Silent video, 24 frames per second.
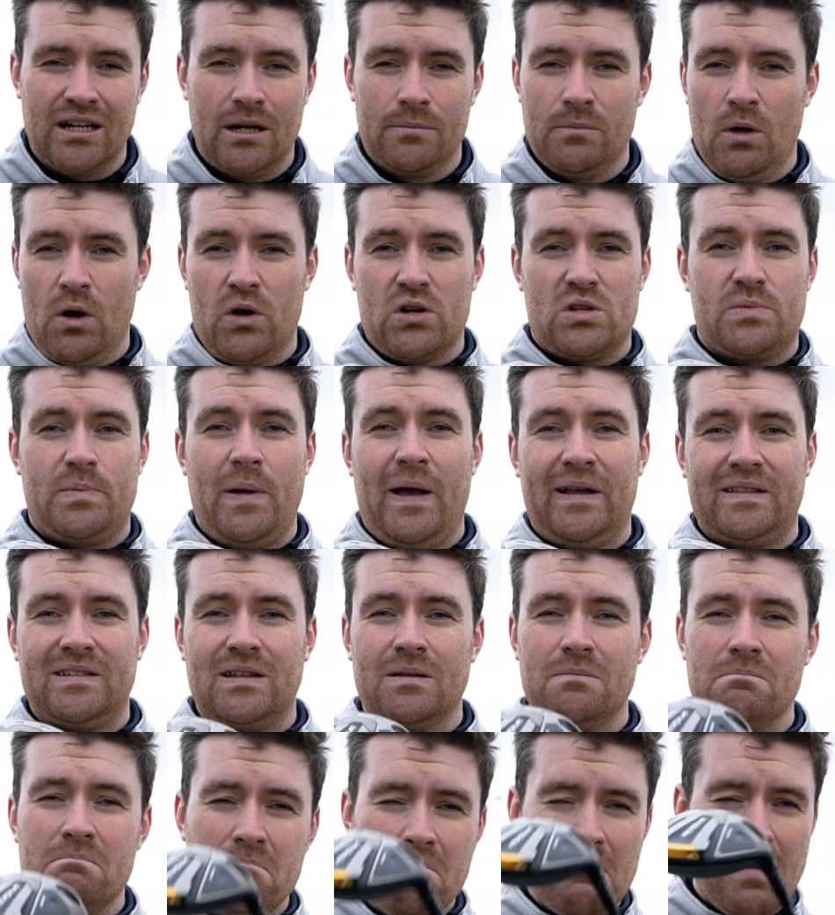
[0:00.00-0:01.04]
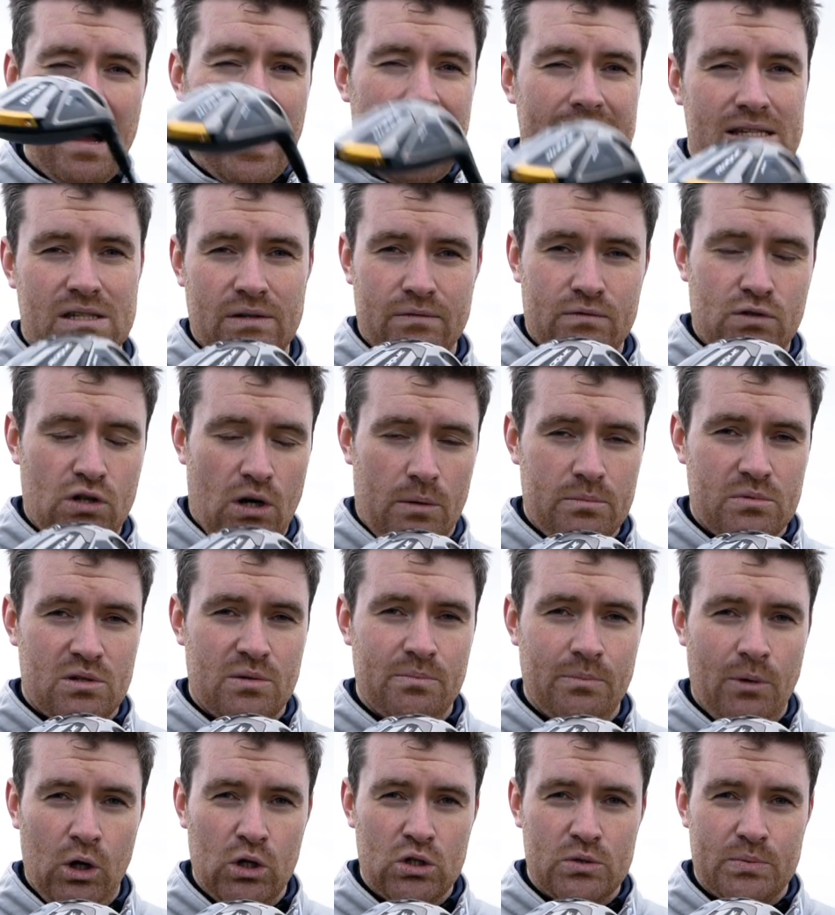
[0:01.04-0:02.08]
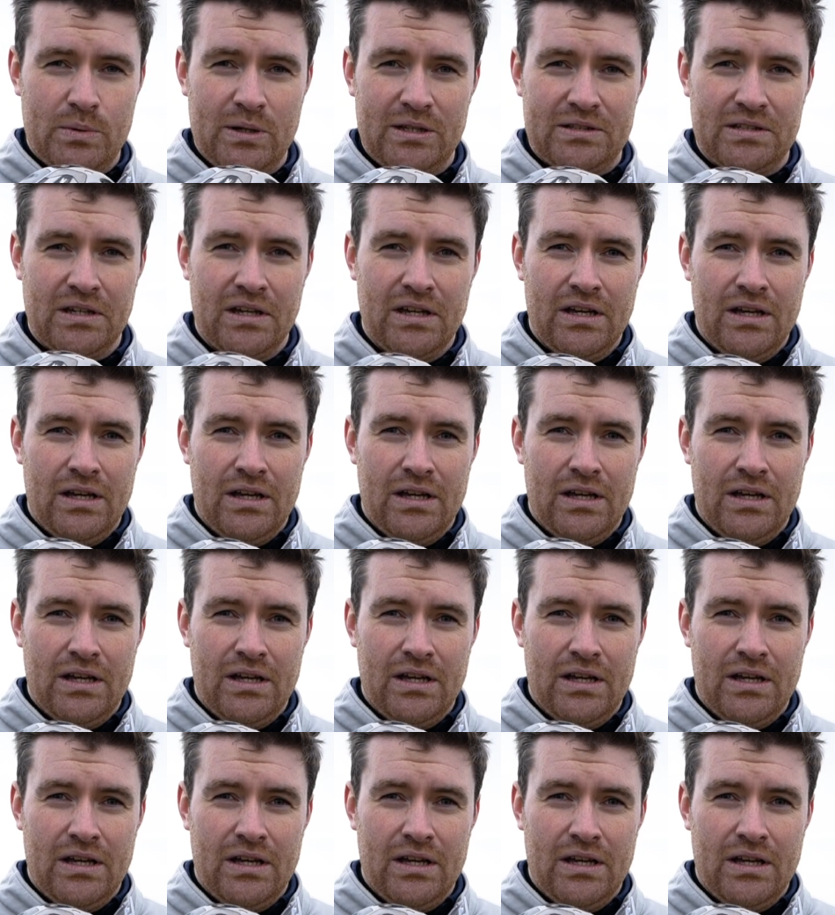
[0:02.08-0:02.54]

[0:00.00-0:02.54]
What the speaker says: I'm not expecting massive jumps in ball speed.